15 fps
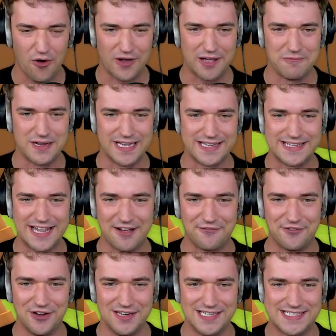Okay, we can
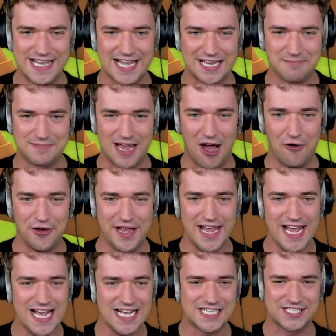definitely take him down.
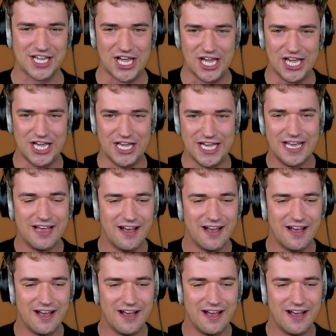Easy.